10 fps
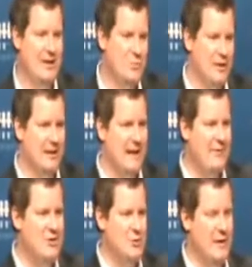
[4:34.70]
That's what the
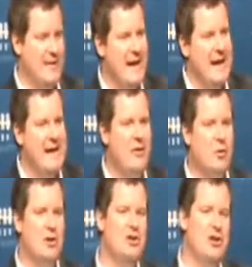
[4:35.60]
left's doing. You know,
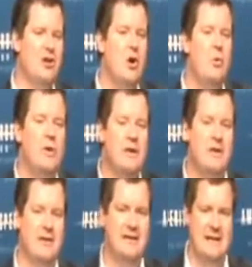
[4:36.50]
of course, when you
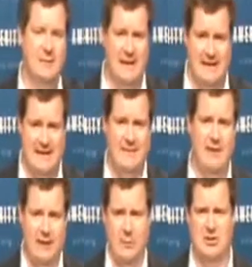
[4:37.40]
get on
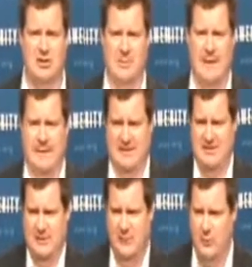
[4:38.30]
TV only wants to talk about the
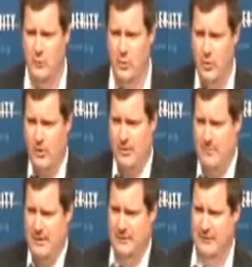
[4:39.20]
civil war
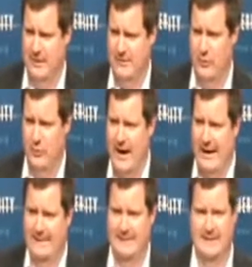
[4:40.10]
among the
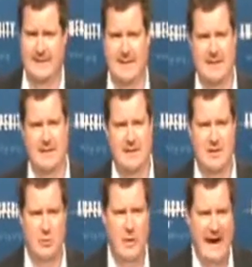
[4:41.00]
right.
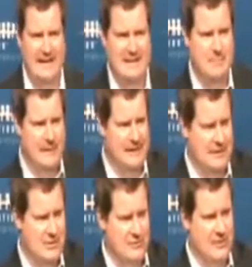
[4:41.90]
The right is
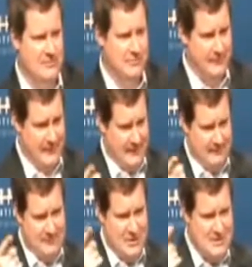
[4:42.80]
beating each other up.
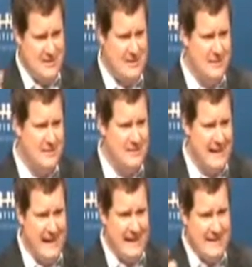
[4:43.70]
Just the other
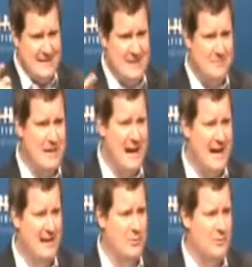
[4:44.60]
day, some
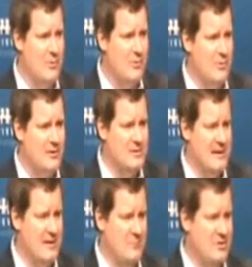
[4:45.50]
guy over
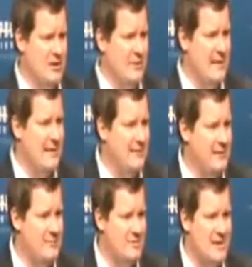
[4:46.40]
across town was talking about
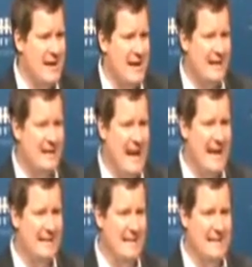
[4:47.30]
how he was
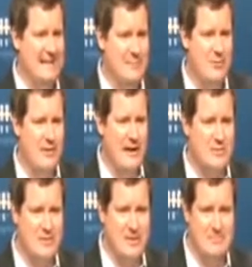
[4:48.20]
glad a lot of
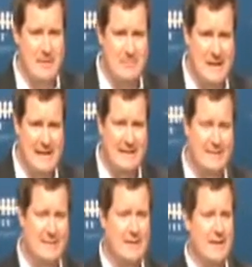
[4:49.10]
Democrats were going to be
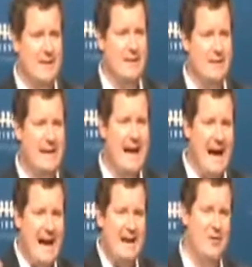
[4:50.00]
beaten. Yeah,
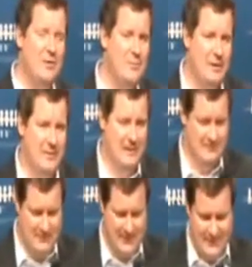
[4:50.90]
I agree with
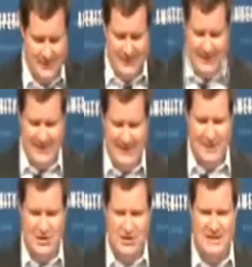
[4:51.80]
him.
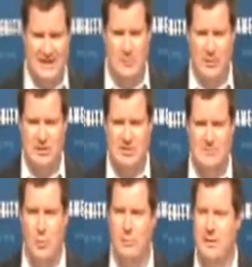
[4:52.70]
It's just he
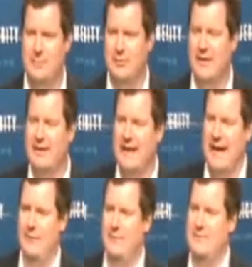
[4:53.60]
wants more people on the
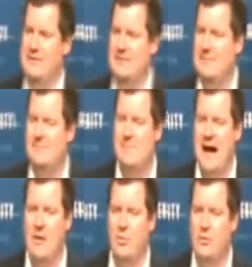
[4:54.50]
left.
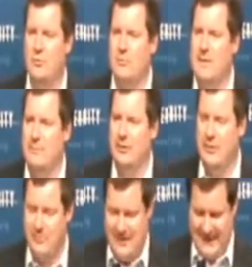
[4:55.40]
I want more people
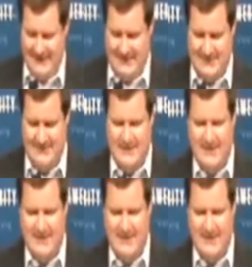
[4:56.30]
on the right.